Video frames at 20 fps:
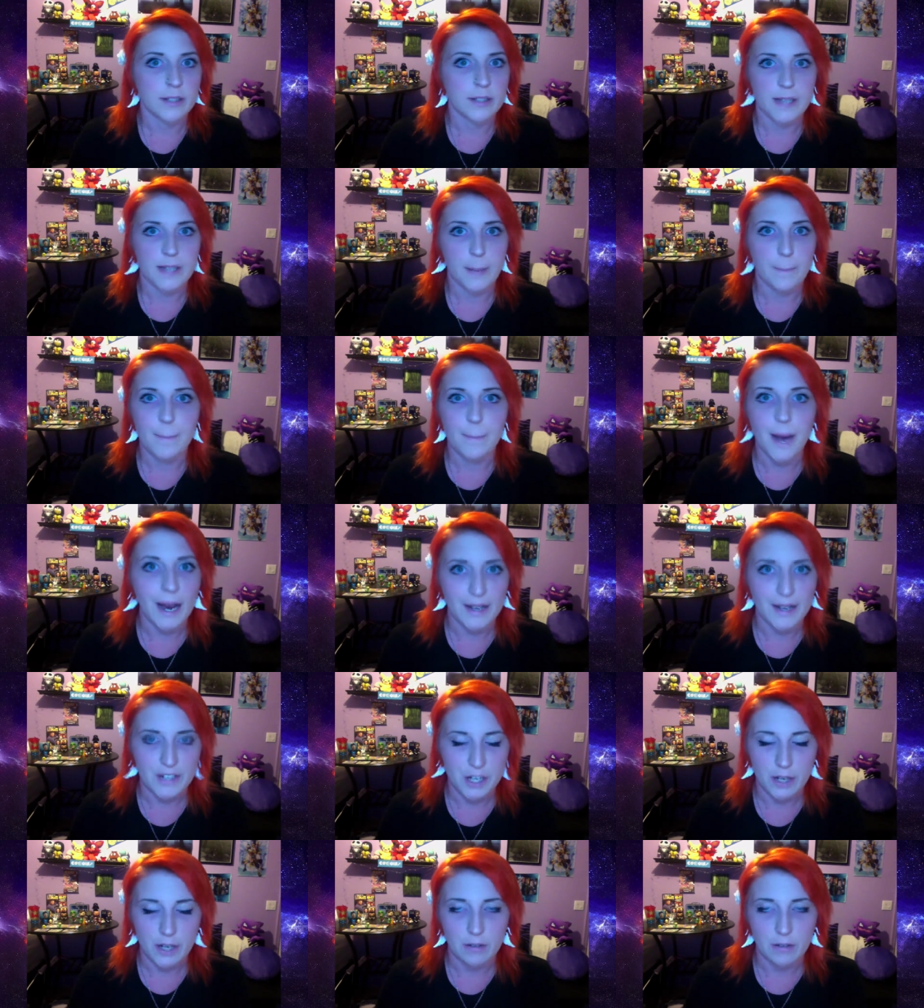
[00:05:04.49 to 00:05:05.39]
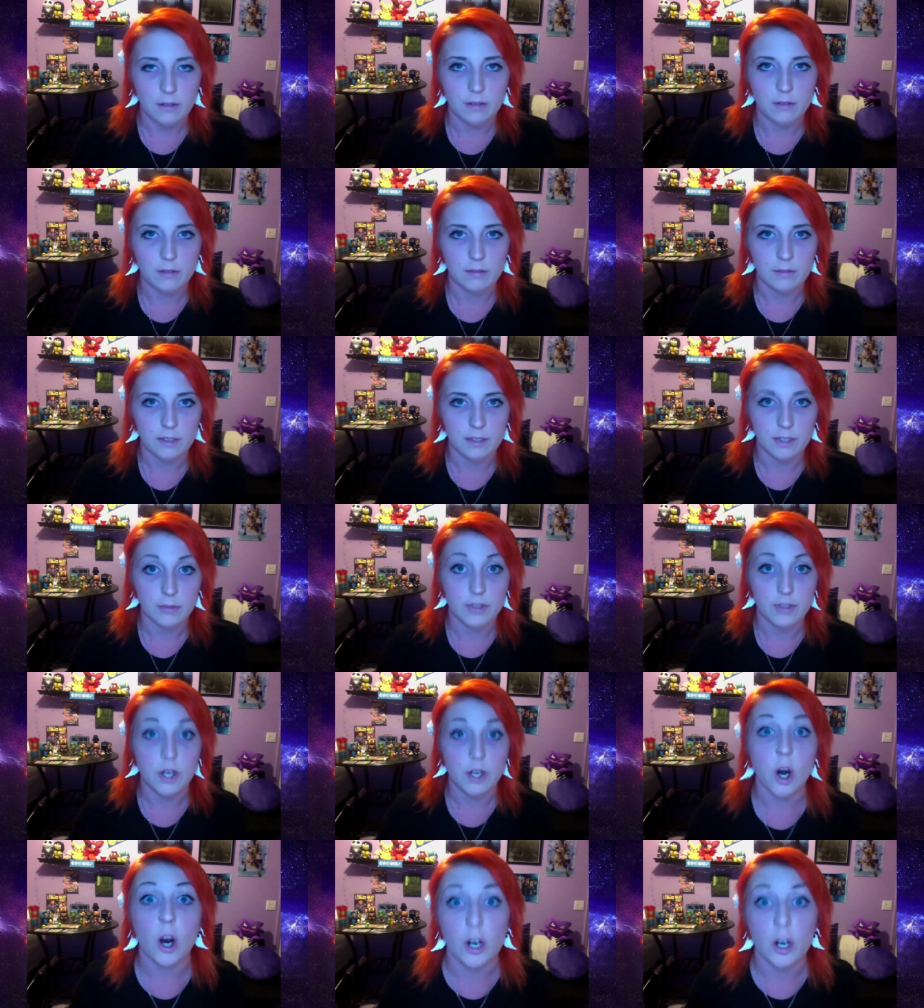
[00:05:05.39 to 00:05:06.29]
It's not my channel. You know,
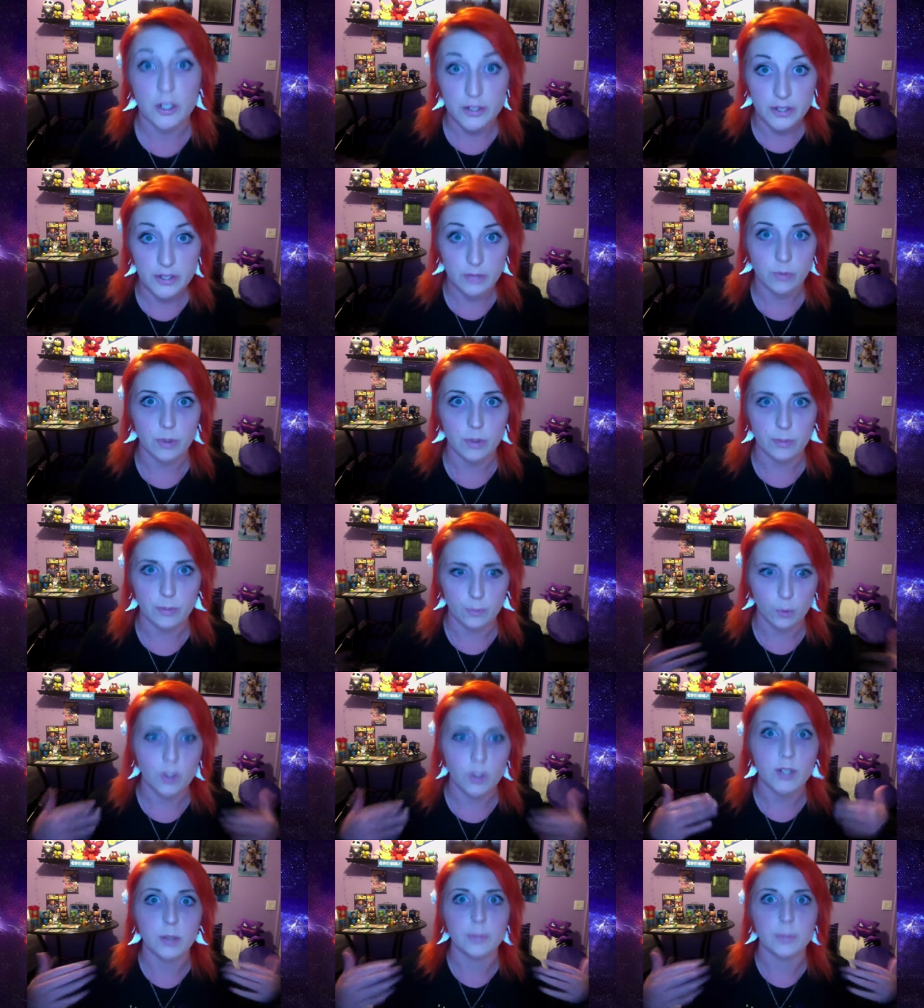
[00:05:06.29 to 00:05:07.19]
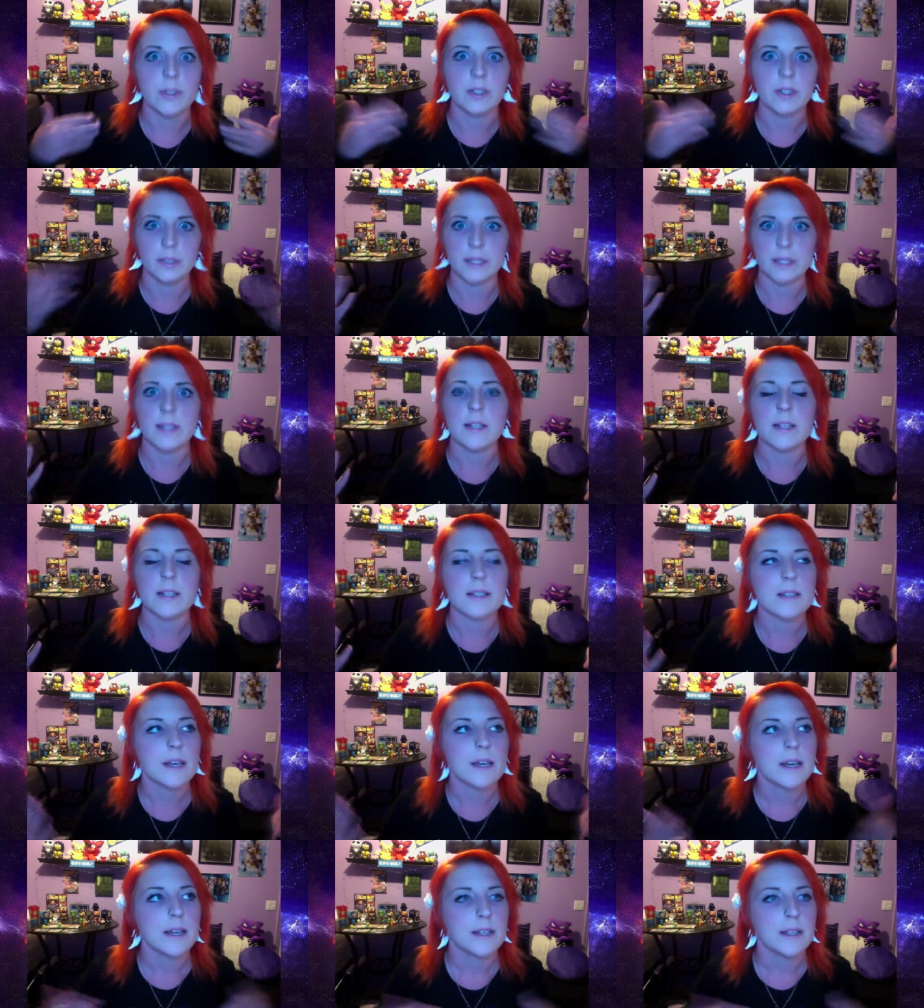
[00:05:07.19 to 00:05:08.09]
it's ours. We're, we're building this.
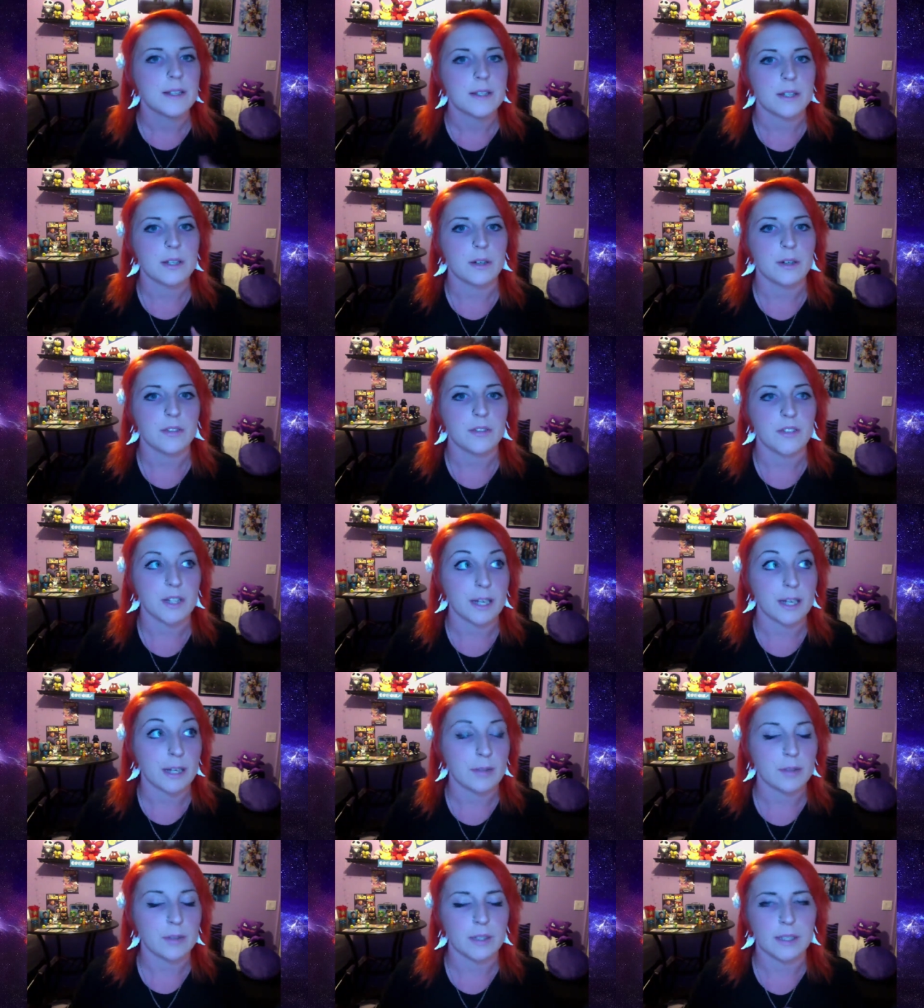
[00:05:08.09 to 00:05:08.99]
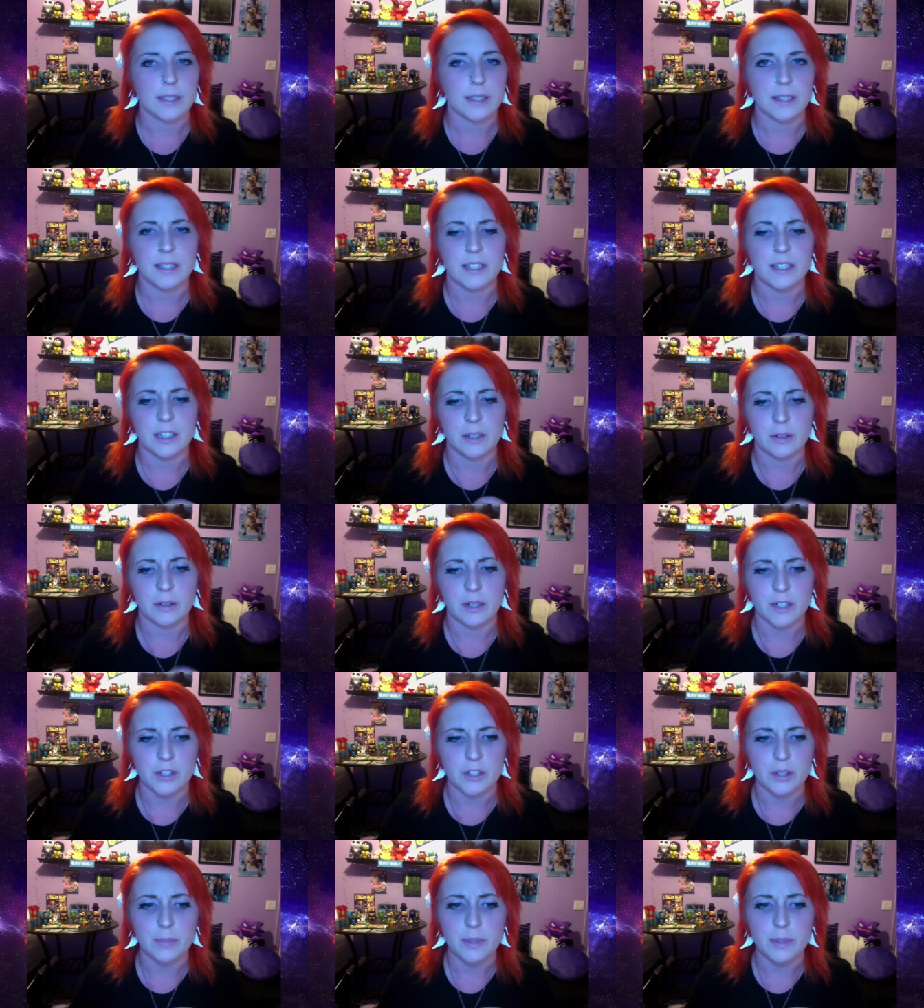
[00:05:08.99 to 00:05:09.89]
So I feel like I really, you know,
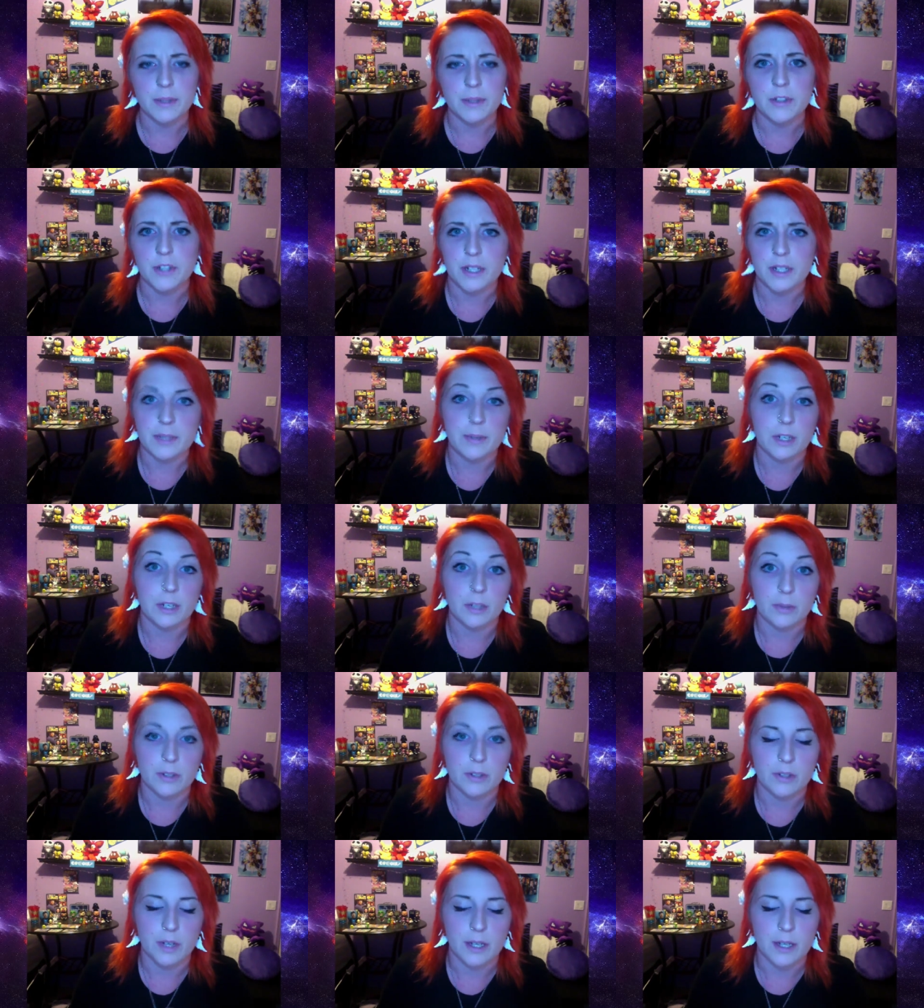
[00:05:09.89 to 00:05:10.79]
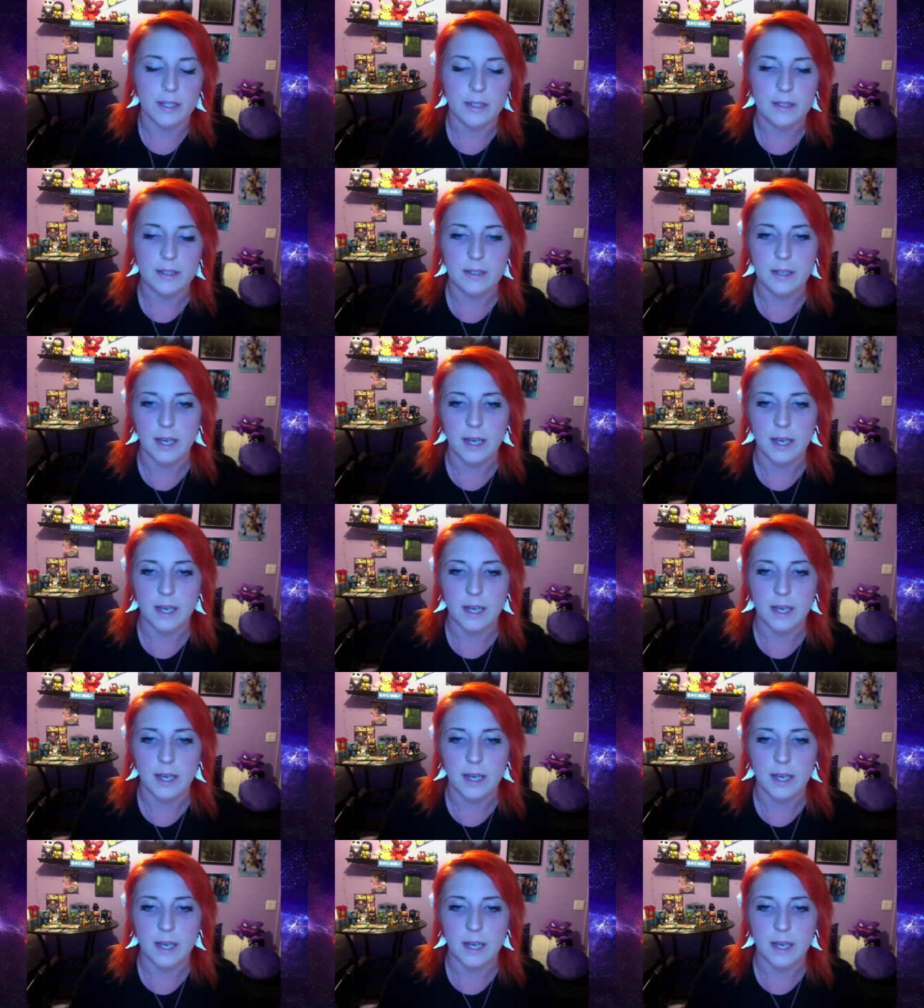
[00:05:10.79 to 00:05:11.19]
I should be transparent with you guys.